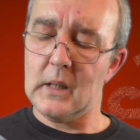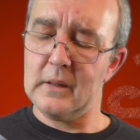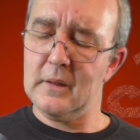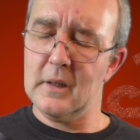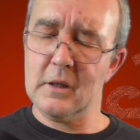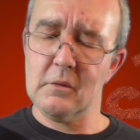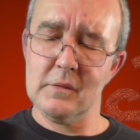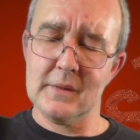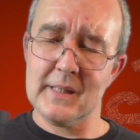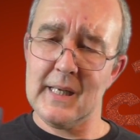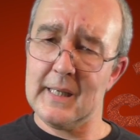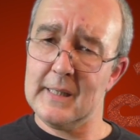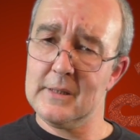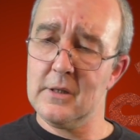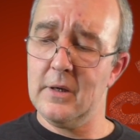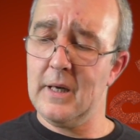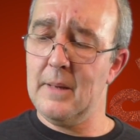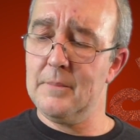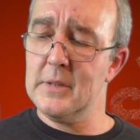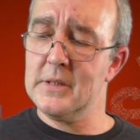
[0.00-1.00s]
They don't sell
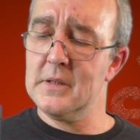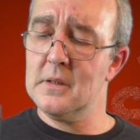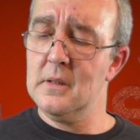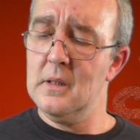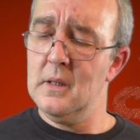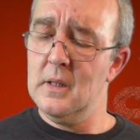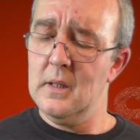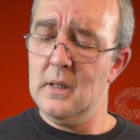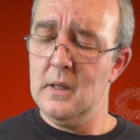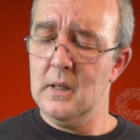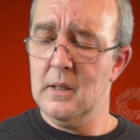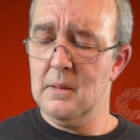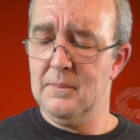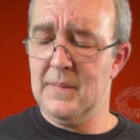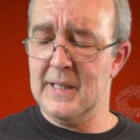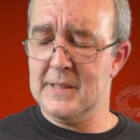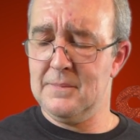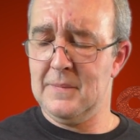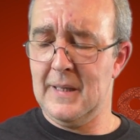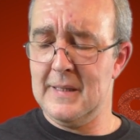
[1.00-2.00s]
it on Amazon.
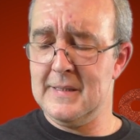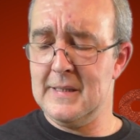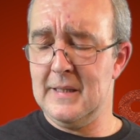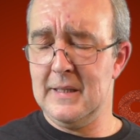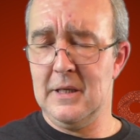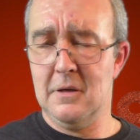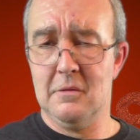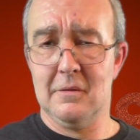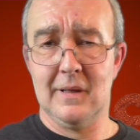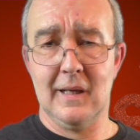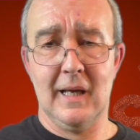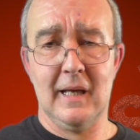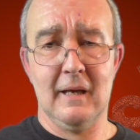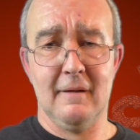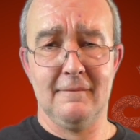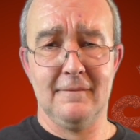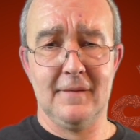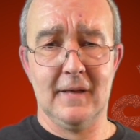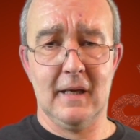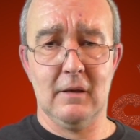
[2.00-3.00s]
Best place in the UK
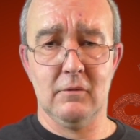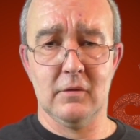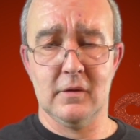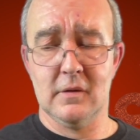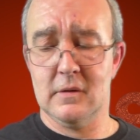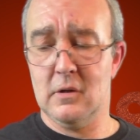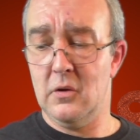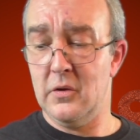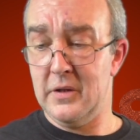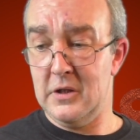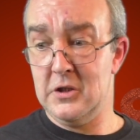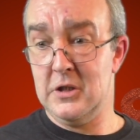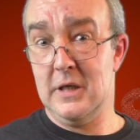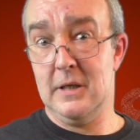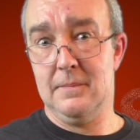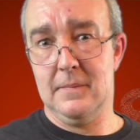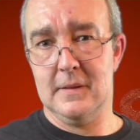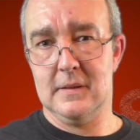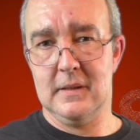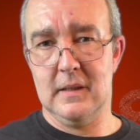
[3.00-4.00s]
I've found, or the
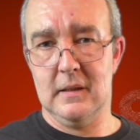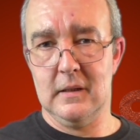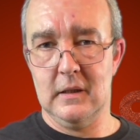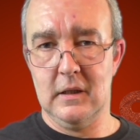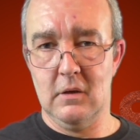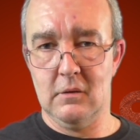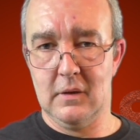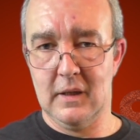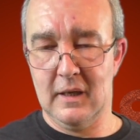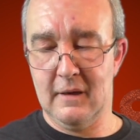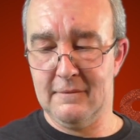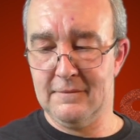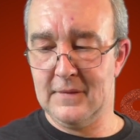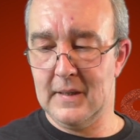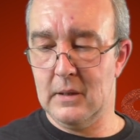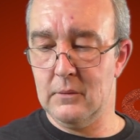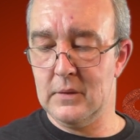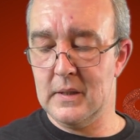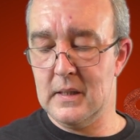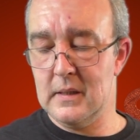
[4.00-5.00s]
cheapest in the UK I've
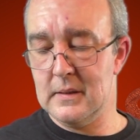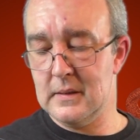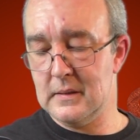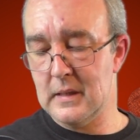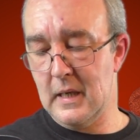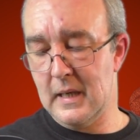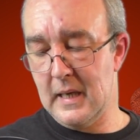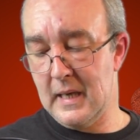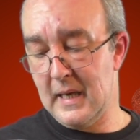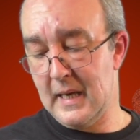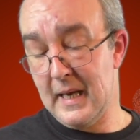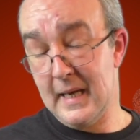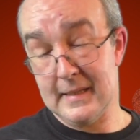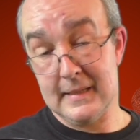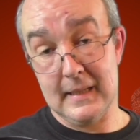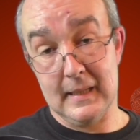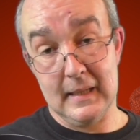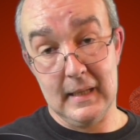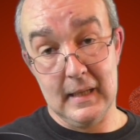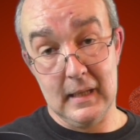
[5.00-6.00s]
found, is
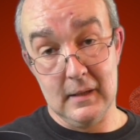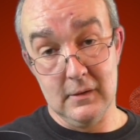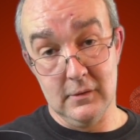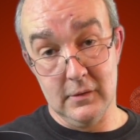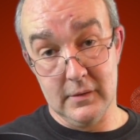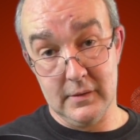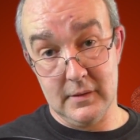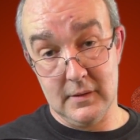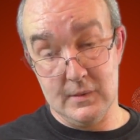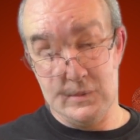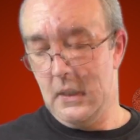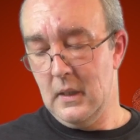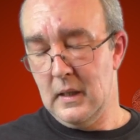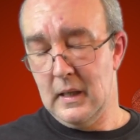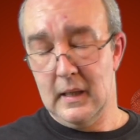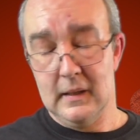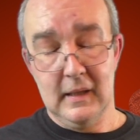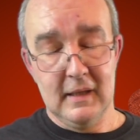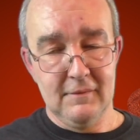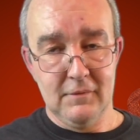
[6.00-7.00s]
SLR Hut.
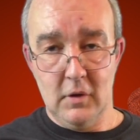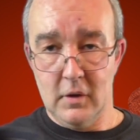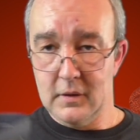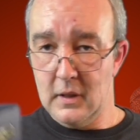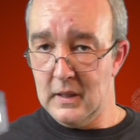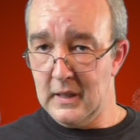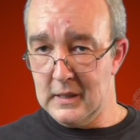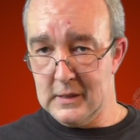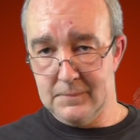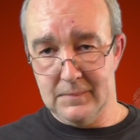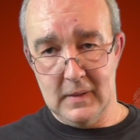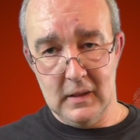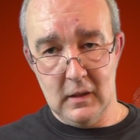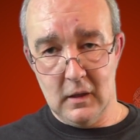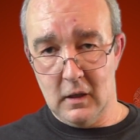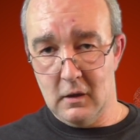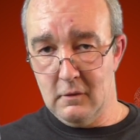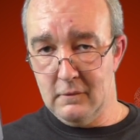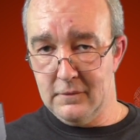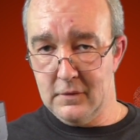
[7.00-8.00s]
I'll leave all the links
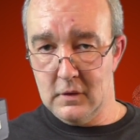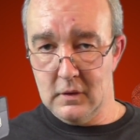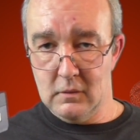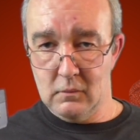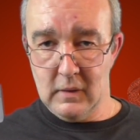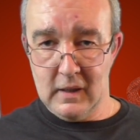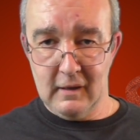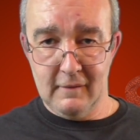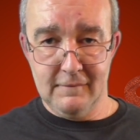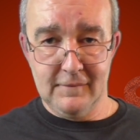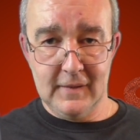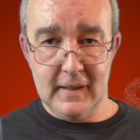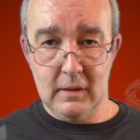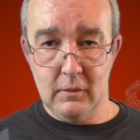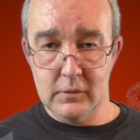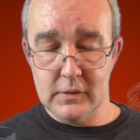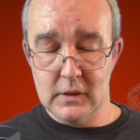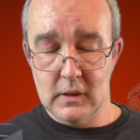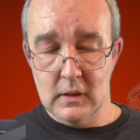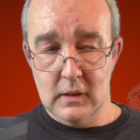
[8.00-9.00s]
below for where I
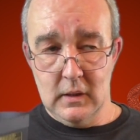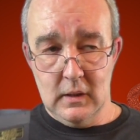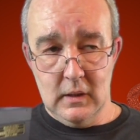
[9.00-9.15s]
found.